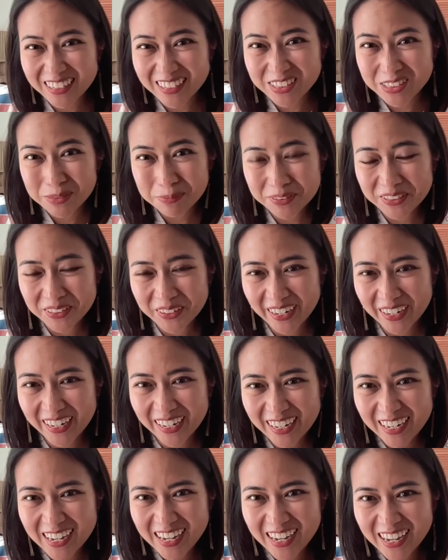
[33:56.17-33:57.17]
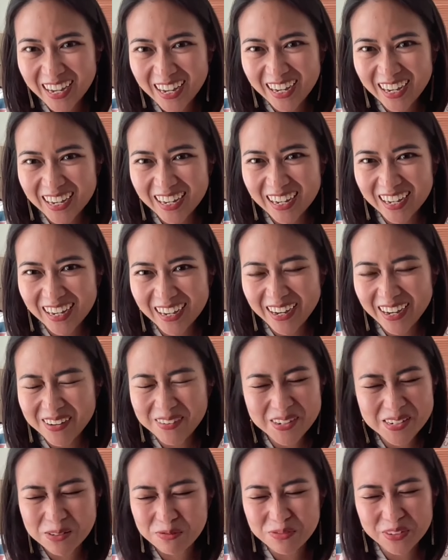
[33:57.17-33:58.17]
entrepreneur. It
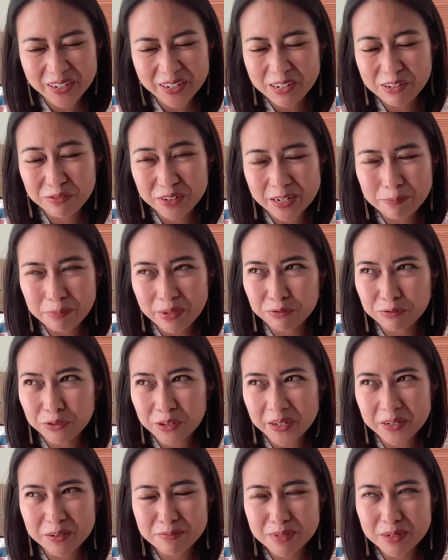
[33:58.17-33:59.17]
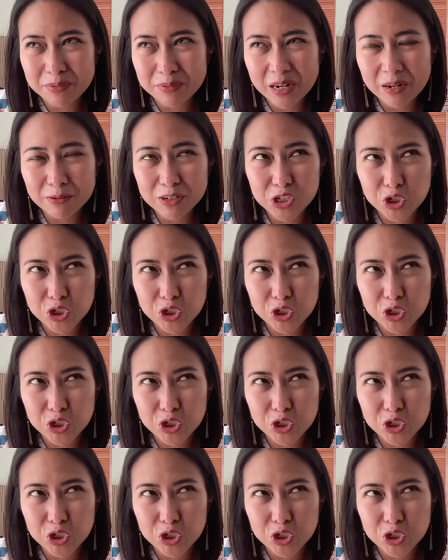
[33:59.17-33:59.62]
was very, very painful. I remember I was